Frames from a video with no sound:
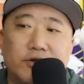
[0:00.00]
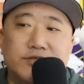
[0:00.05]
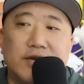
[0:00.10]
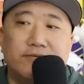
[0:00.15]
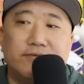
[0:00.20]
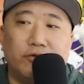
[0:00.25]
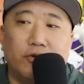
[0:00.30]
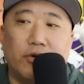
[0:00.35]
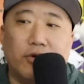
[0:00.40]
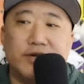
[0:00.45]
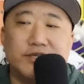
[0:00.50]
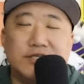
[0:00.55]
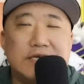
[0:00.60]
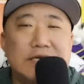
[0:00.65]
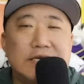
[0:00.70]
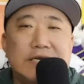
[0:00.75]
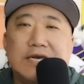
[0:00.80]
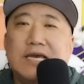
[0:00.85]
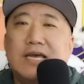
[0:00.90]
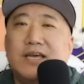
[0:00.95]
looks like Flores,
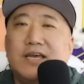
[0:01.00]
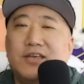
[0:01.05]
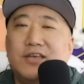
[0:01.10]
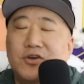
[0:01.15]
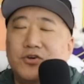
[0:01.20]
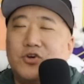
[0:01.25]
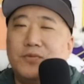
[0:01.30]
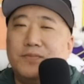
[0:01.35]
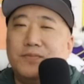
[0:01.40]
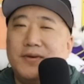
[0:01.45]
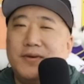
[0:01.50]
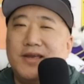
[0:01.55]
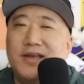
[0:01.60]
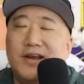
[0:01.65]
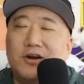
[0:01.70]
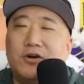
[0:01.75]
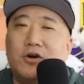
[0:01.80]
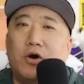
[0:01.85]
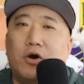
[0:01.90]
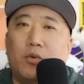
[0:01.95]
you know, could be
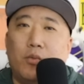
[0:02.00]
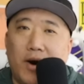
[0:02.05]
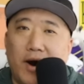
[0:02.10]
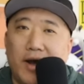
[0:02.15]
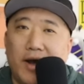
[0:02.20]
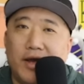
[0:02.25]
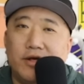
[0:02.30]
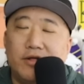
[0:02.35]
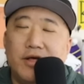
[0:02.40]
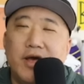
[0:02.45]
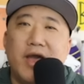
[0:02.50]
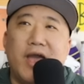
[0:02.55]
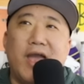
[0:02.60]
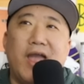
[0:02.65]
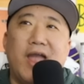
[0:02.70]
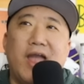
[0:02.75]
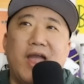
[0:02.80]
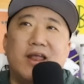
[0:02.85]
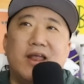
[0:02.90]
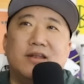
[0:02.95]
here a while
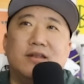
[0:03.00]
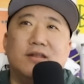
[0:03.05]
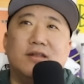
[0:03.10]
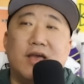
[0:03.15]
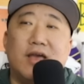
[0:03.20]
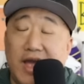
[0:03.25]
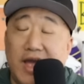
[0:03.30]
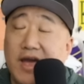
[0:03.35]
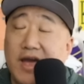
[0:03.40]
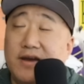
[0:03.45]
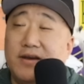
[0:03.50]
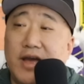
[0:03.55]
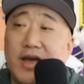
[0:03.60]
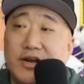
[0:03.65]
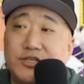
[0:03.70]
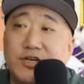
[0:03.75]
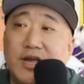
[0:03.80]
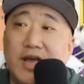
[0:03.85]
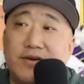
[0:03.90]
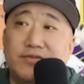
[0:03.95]
and
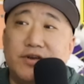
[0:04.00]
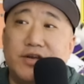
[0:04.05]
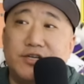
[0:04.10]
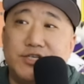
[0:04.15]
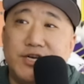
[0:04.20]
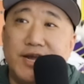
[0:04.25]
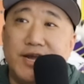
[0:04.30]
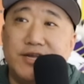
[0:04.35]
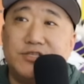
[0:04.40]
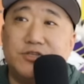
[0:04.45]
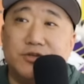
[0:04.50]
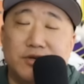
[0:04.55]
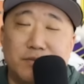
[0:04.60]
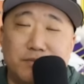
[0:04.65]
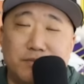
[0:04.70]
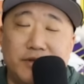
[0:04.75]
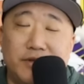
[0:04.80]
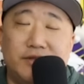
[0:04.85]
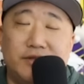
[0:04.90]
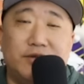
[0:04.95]
actually having a chance to
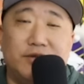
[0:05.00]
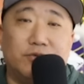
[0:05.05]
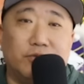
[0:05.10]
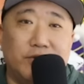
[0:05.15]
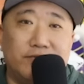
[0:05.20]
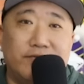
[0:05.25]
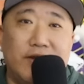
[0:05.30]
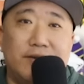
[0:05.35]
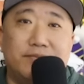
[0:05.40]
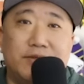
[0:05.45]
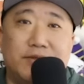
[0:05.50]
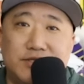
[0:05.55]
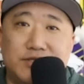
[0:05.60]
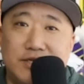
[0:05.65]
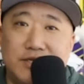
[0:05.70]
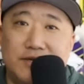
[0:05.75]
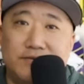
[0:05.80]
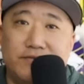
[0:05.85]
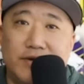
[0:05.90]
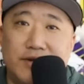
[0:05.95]
completely revamp
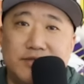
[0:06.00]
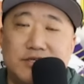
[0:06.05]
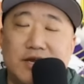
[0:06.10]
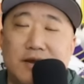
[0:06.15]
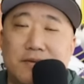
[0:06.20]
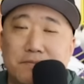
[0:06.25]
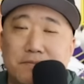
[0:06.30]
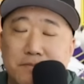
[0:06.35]
this defense